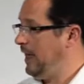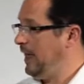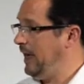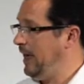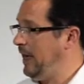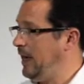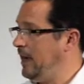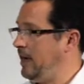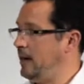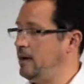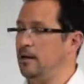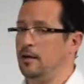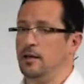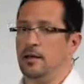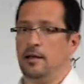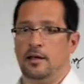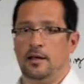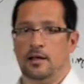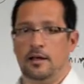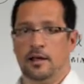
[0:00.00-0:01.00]
and
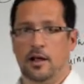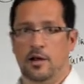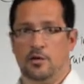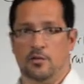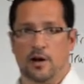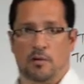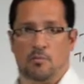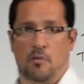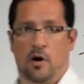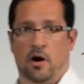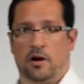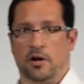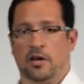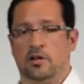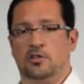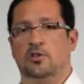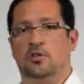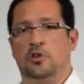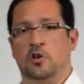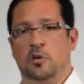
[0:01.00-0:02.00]
indirect marketing,
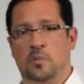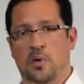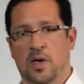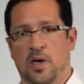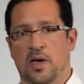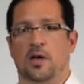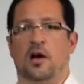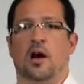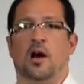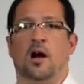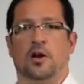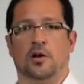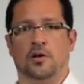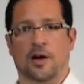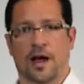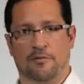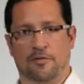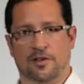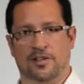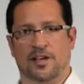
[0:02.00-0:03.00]
so your PR, your
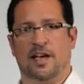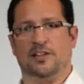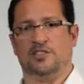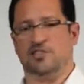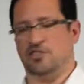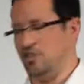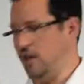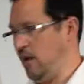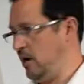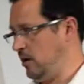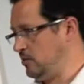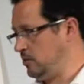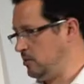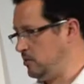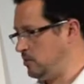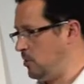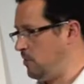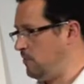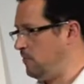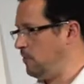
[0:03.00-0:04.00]
advertising channels, and
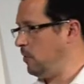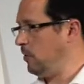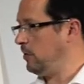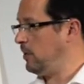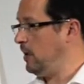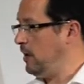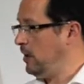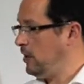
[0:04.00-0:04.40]
so forth.